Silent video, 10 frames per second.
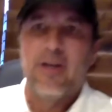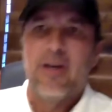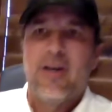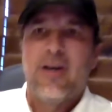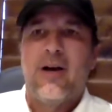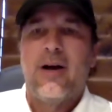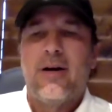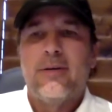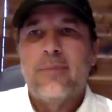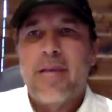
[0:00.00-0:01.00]

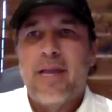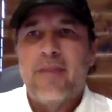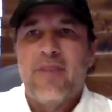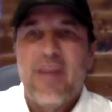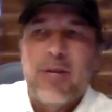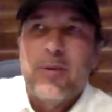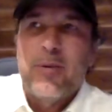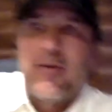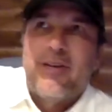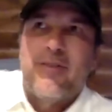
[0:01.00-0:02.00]
And if anybody would
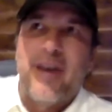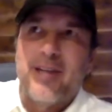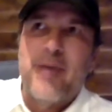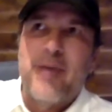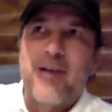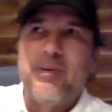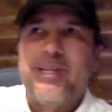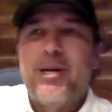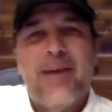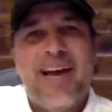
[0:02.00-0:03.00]
ever invite us back, we'd
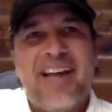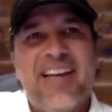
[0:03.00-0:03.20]
come back.